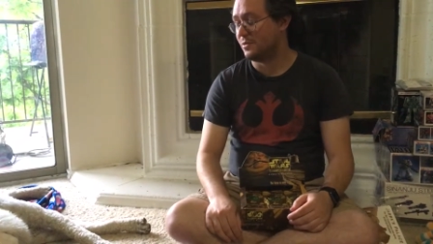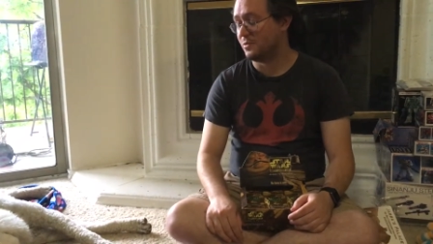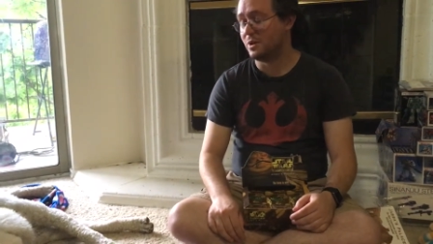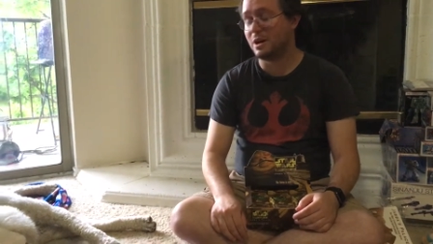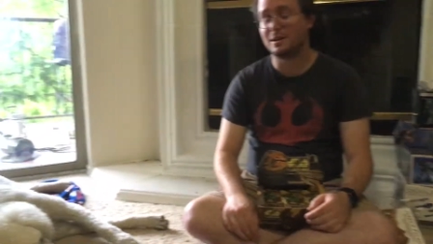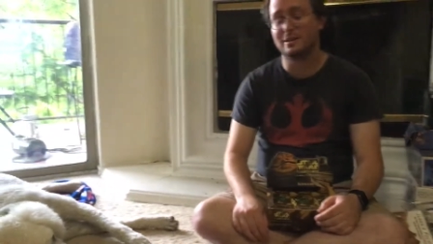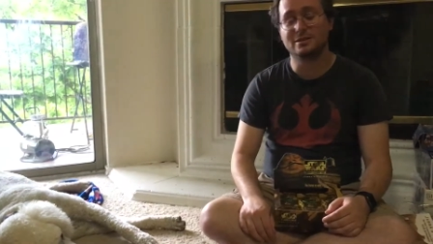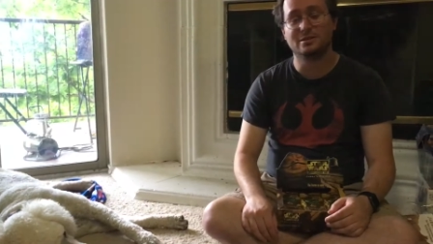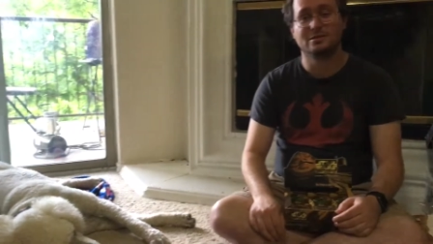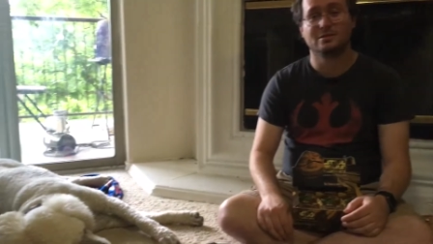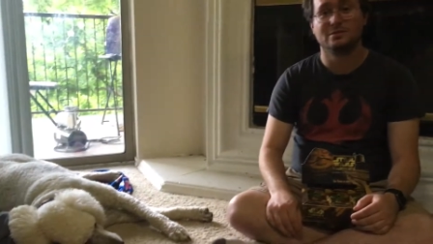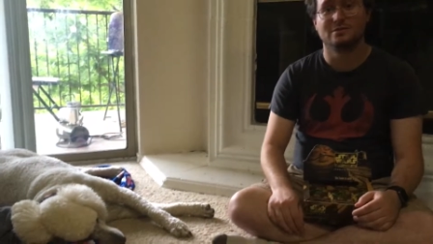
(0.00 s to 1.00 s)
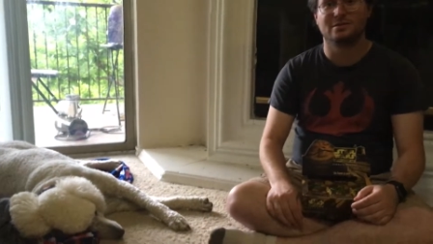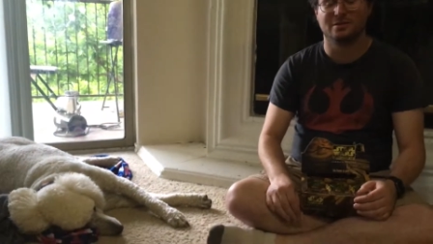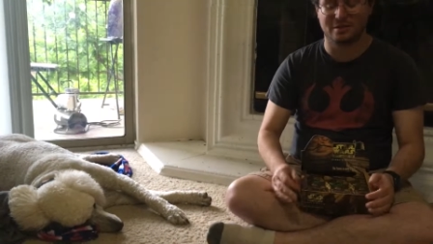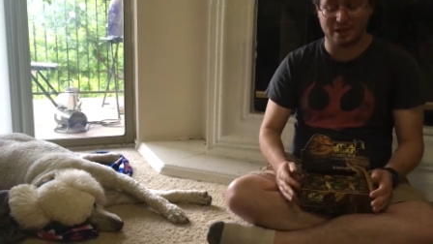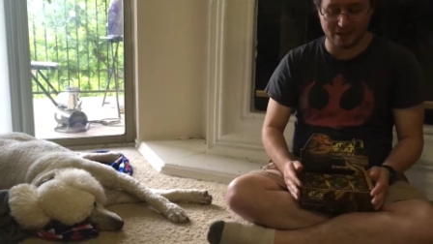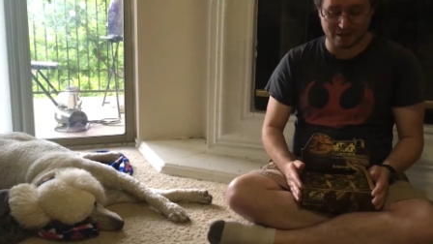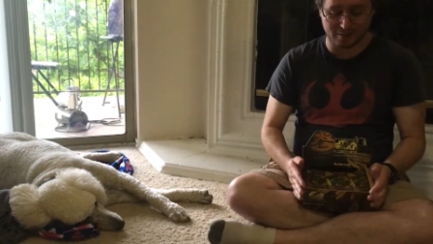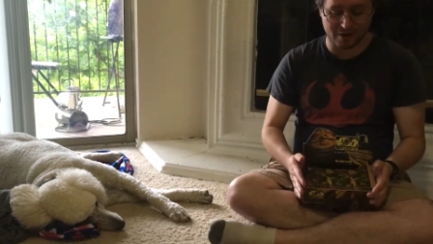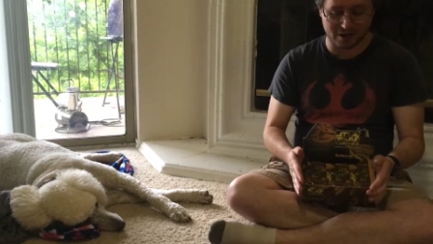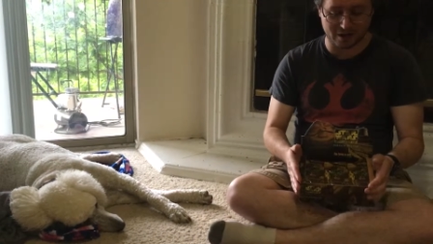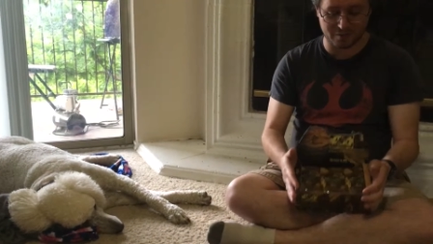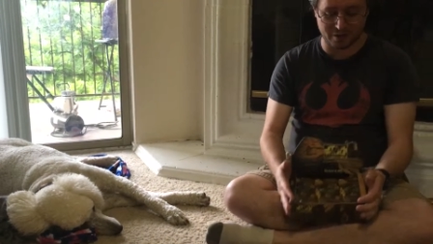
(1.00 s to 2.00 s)
Regardless, that's
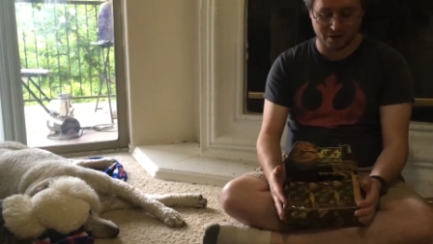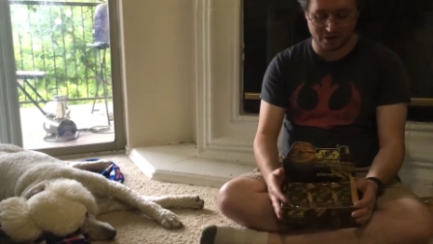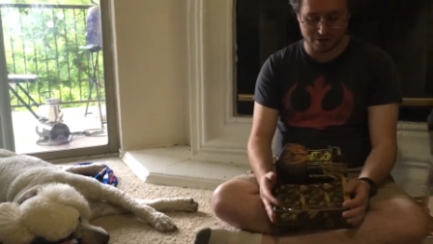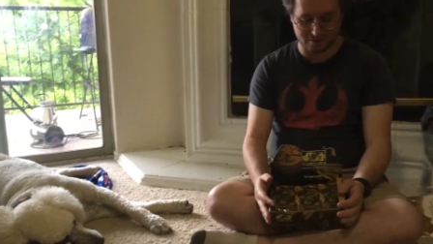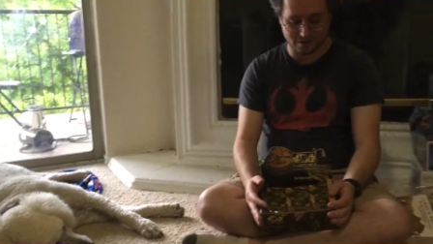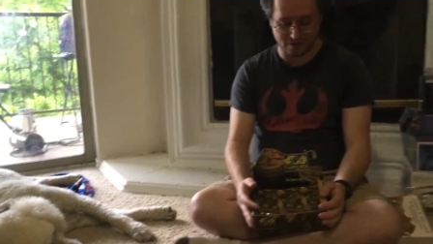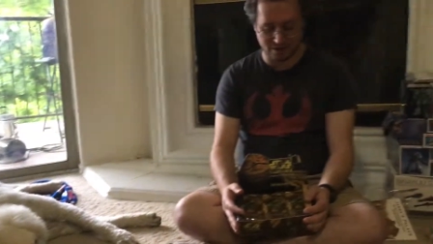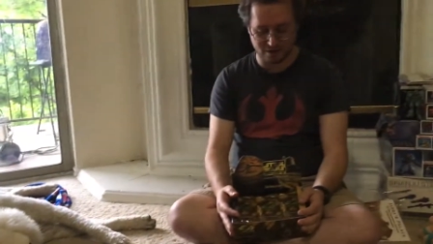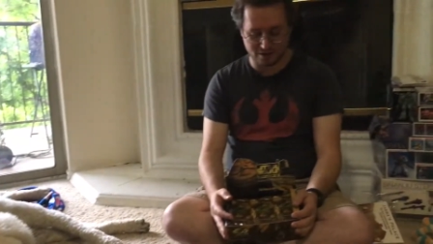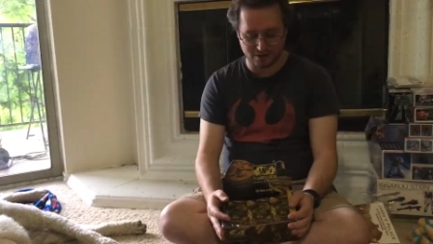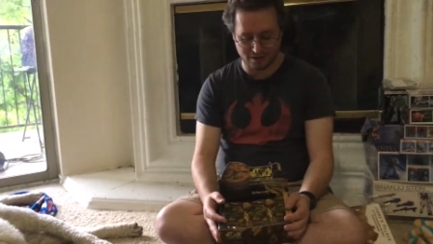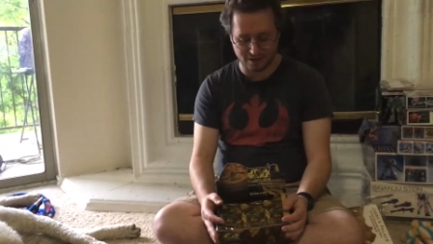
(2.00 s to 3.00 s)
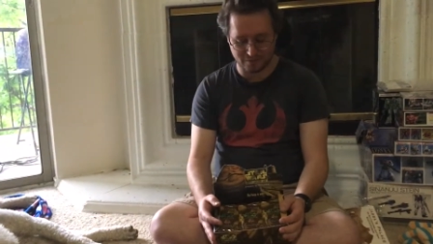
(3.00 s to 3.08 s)
my experience with this.